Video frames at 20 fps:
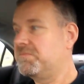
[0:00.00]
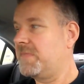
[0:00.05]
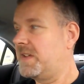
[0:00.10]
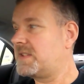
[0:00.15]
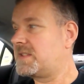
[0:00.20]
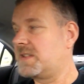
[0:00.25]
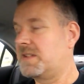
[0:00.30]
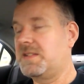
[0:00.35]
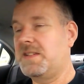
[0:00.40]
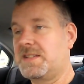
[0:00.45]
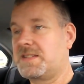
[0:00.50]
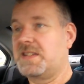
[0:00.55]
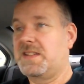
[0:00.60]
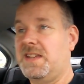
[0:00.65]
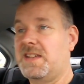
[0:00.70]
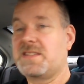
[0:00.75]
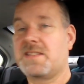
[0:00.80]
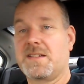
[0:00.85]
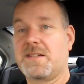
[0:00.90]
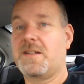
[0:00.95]
It's a
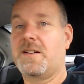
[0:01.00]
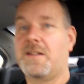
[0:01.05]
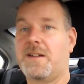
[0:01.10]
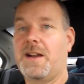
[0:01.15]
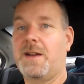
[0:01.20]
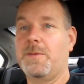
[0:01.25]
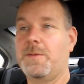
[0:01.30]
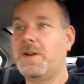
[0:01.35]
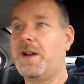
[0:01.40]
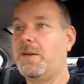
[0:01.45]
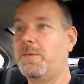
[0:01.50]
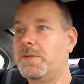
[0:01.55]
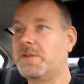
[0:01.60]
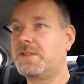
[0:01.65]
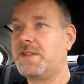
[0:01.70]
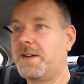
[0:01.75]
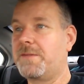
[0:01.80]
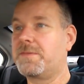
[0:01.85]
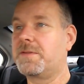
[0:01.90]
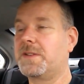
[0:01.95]
decent car. I
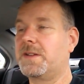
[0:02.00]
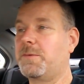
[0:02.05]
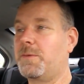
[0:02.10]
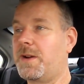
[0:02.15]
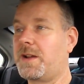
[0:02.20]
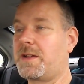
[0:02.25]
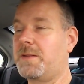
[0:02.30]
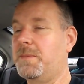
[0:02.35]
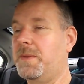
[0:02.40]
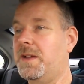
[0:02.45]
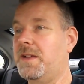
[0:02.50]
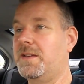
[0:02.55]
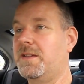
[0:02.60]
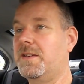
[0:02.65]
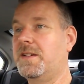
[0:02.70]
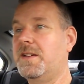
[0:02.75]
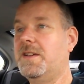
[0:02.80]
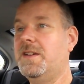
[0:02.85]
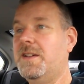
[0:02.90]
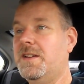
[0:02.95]
would definitely
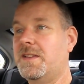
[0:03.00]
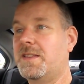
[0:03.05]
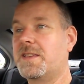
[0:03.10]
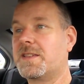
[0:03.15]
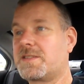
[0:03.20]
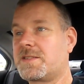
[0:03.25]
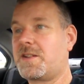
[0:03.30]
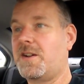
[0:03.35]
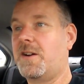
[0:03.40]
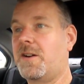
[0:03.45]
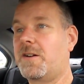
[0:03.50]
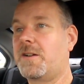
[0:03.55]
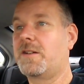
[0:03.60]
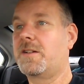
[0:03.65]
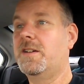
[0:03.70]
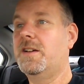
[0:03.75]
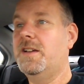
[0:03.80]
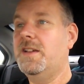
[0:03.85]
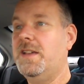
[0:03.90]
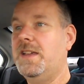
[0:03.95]
recommend this
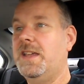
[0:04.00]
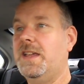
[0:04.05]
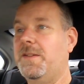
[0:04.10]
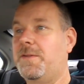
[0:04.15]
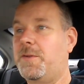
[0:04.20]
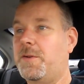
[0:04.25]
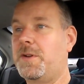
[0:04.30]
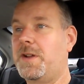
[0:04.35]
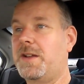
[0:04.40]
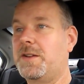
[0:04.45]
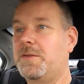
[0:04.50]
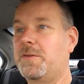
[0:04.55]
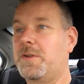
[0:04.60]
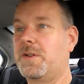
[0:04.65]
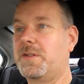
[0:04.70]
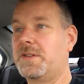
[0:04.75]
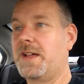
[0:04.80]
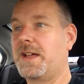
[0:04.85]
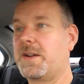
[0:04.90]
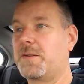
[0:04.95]
car if you're not
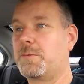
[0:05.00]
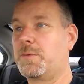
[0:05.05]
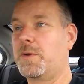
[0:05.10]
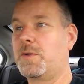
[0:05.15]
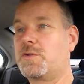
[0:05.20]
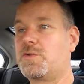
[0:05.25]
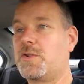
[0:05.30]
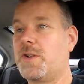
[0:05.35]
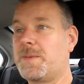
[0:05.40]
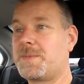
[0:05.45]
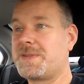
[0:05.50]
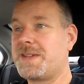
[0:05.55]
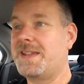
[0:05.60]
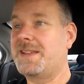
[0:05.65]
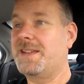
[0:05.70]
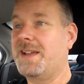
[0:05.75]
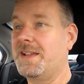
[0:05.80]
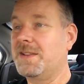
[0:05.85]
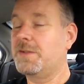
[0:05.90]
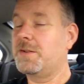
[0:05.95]
doing a lot of road trips
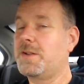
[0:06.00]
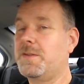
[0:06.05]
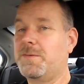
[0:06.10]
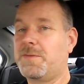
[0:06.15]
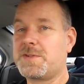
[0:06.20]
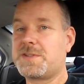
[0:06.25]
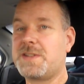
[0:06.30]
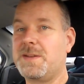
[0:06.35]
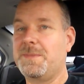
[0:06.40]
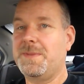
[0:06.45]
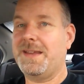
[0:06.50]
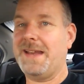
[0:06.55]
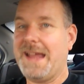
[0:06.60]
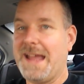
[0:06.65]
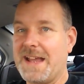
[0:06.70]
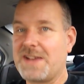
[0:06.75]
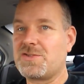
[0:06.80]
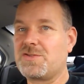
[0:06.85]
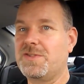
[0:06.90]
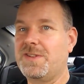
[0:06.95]
and not looking for something that
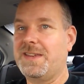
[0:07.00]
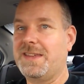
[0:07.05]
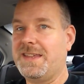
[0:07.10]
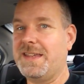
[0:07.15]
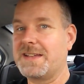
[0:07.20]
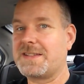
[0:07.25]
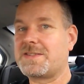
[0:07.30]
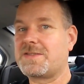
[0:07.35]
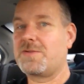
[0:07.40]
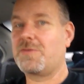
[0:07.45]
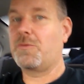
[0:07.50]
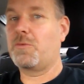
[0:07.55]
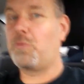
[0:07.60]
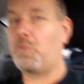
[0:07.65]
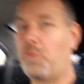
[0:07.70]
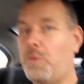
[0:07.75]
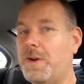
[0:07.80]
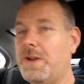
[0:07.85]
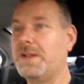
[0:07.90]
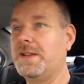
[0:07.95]
actually gets
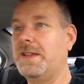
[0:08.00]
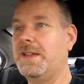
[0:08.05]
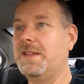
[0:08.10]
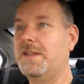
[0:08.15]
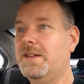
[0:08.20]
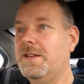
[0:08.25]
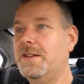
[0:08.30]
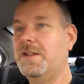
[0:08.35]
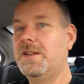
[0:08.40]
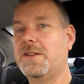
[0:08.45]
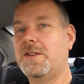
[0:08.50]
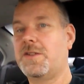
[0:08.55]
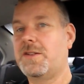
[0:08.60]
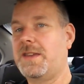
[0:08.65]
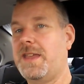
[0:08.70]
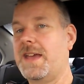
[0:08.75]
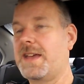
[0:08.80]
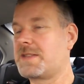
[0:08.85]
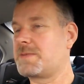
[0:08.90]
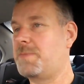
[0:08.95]
really
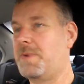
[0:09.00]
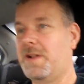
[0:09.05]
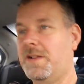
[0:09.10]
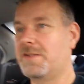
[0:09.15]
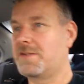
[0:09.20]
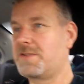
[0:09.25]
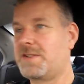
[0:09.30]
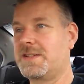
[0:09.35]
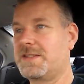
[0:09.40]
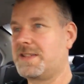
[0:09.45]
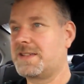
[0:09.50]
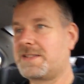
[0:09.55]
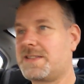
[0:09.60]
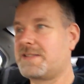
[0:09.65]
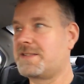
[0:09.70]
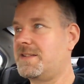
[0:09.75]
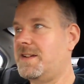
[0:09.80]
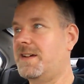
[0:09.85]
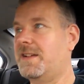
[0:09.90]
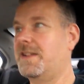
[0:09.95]
good gas mileage, because this
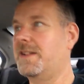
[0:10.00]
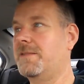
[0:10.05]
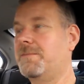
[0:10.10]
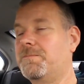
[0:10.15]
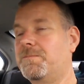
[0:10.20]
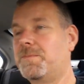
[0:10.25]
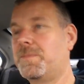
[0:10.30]
is not it.